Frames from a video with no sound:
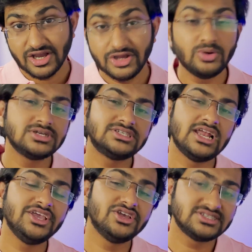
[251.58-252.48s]
you are
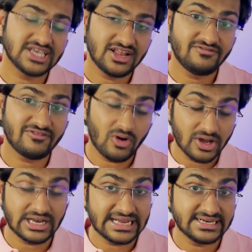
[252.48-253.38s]
selling yourself
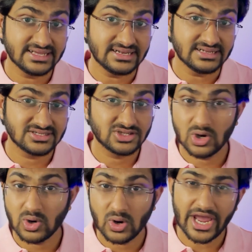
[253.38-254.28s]
on LinkedIn,
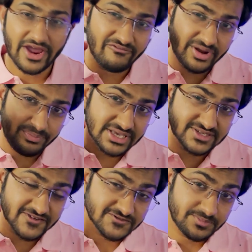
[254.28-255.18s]
so every
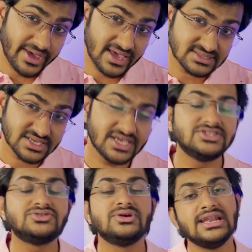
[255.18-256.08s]
piece of space
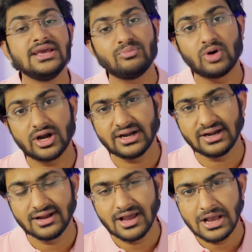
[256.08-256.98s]
is really
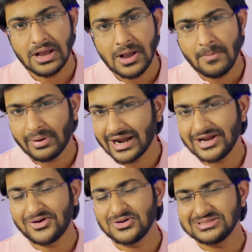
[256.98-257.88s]
important. But I
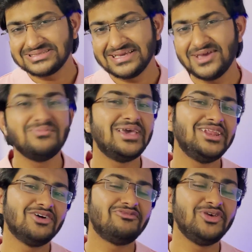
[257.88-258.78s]
don't see
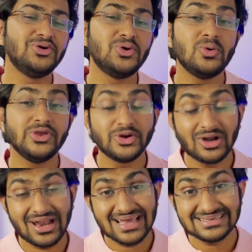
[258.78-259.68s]
many of you
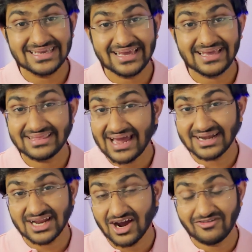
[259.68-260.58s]
utilizing
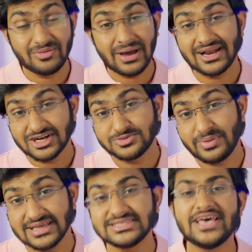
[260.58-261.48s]
that cover banner
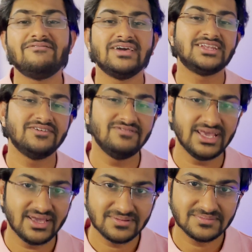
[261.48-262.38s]
space
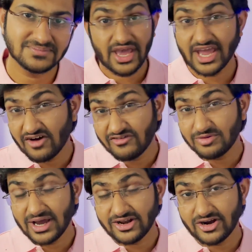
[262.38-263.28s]
effectively. A cover
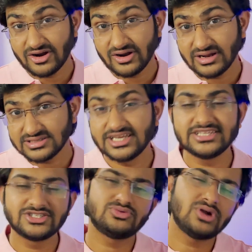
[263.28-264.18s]
banner
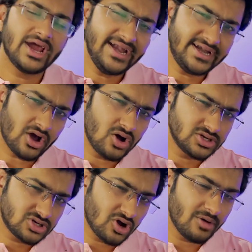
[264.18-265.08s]
sits right
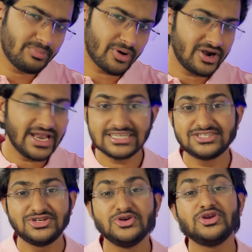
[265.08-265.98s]
on top or
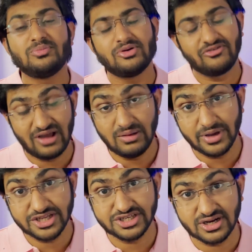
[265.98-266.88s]
next to your profile
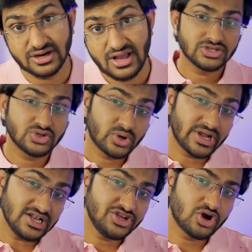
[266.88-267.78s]
picture. So
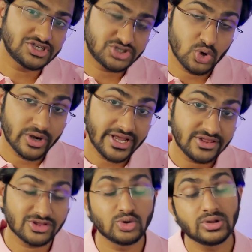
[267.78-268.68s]
tell your story
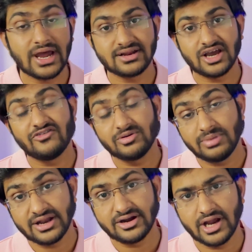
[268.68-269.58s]
through that cover
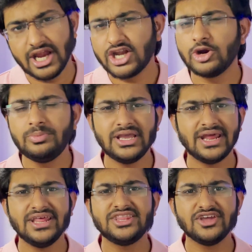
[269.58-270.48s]
banner. It could be
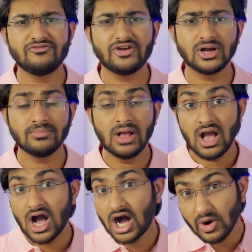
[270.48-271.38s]
anything from
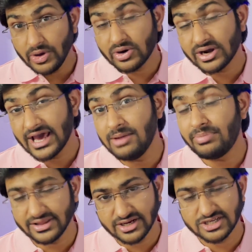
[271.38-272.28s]
how you could help
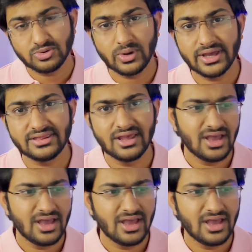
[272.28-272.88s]
others with,